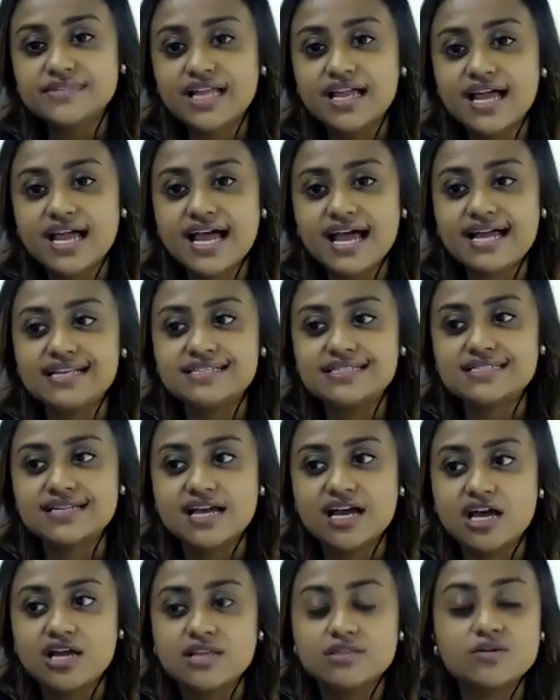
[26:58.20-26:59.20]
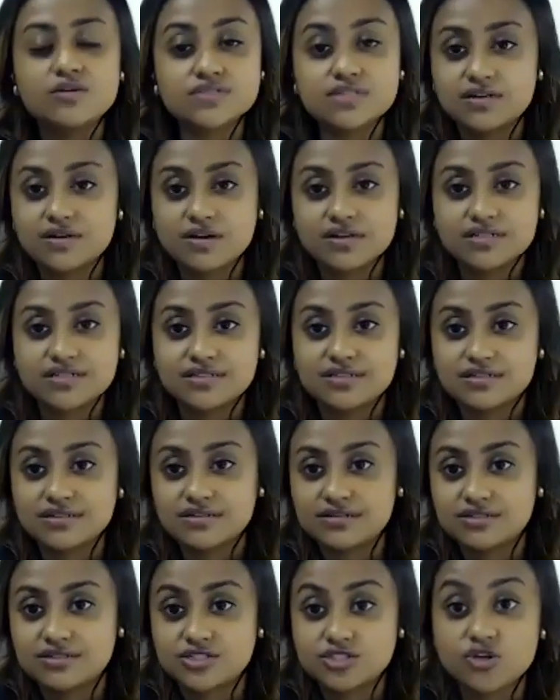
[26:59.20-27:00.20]
And those are not
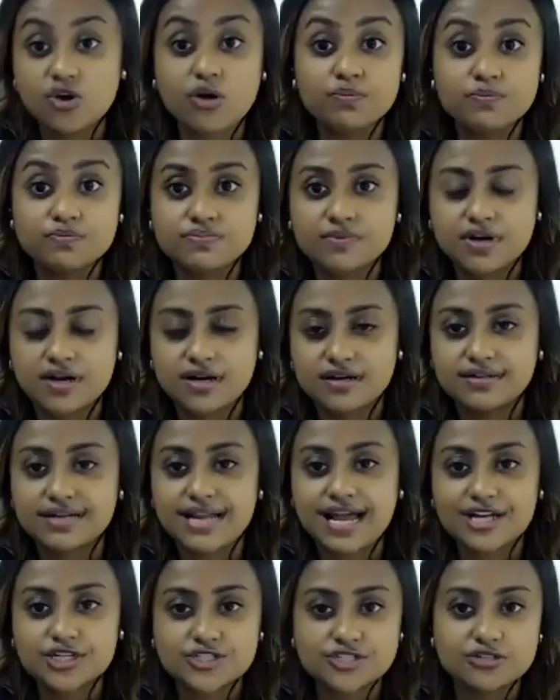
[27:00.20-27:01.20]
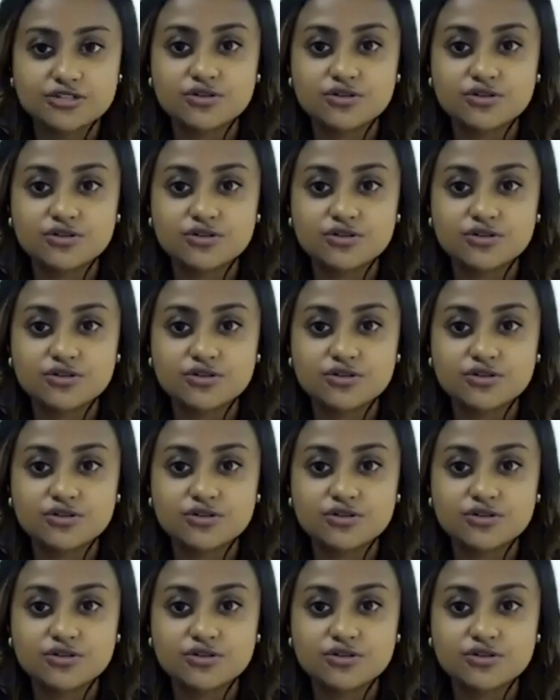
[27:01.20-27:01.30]
the top national